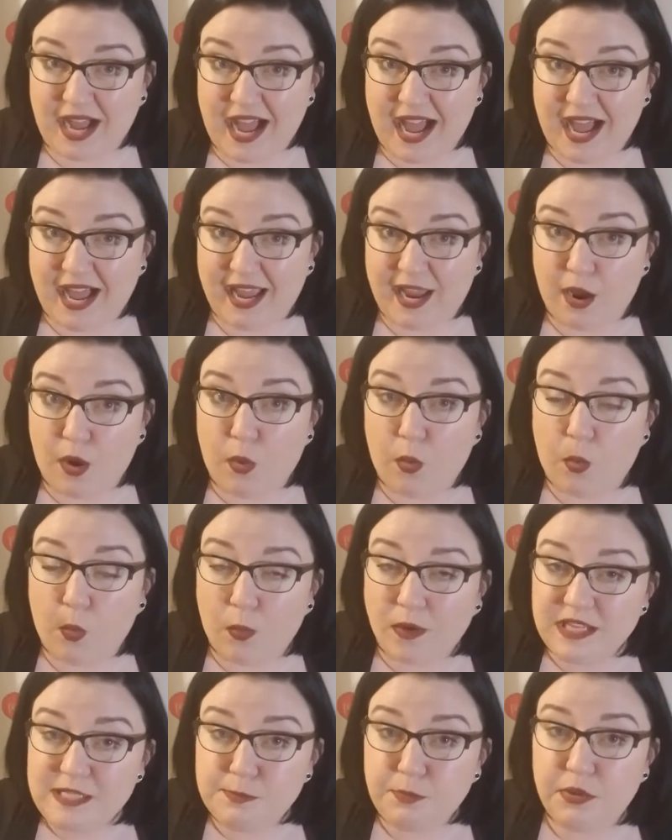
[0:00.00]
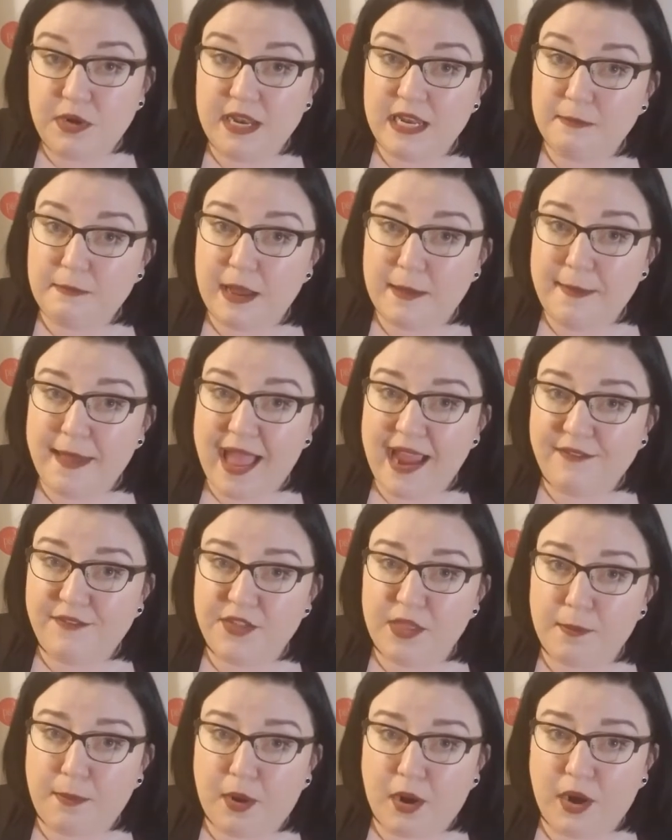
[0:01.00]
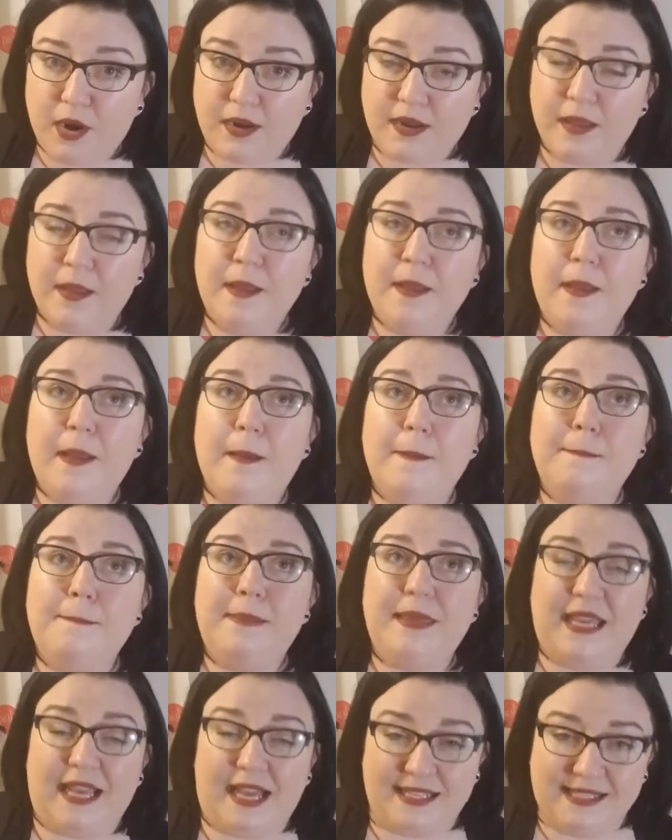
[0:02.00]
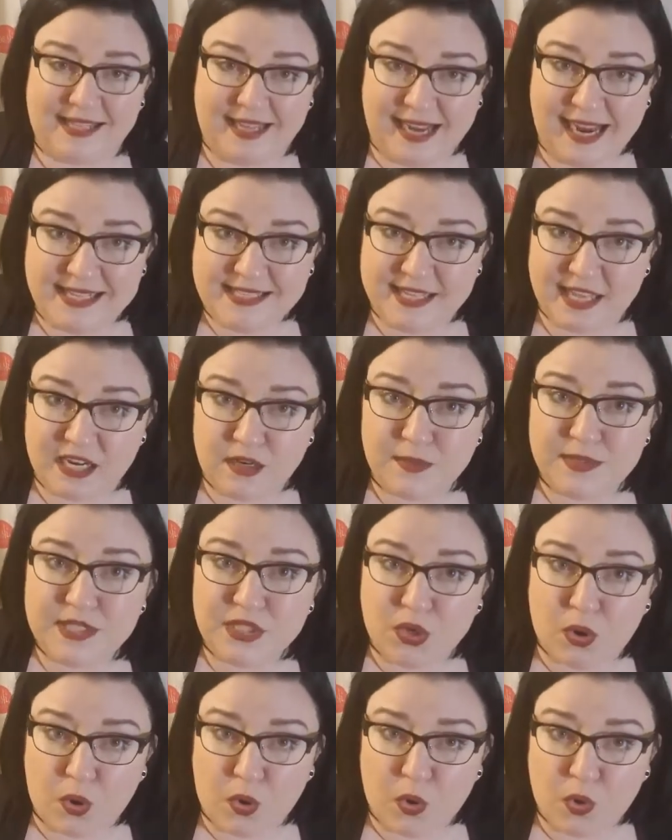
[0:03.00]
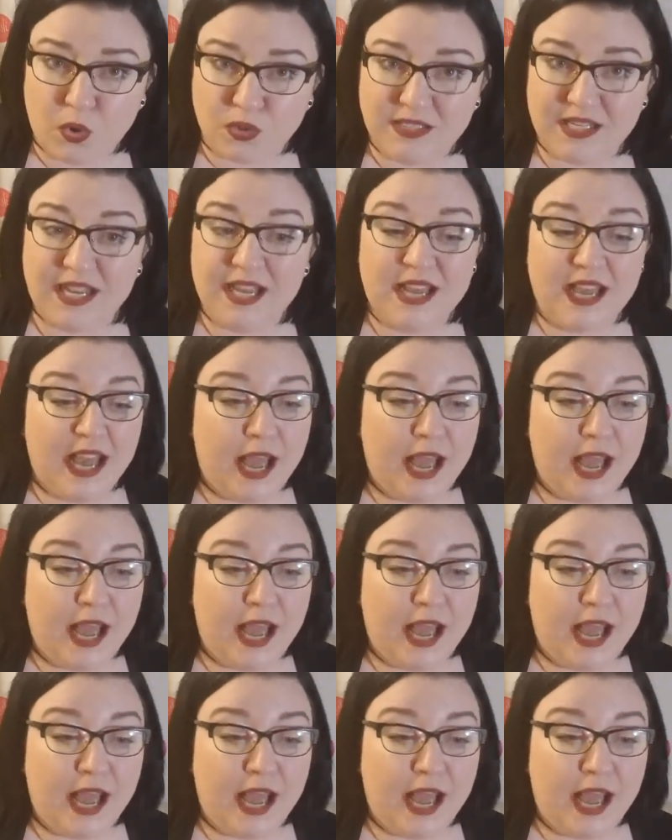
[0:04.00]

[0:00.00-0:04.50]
guy was put into my bag for the park because, like I said, it was cold.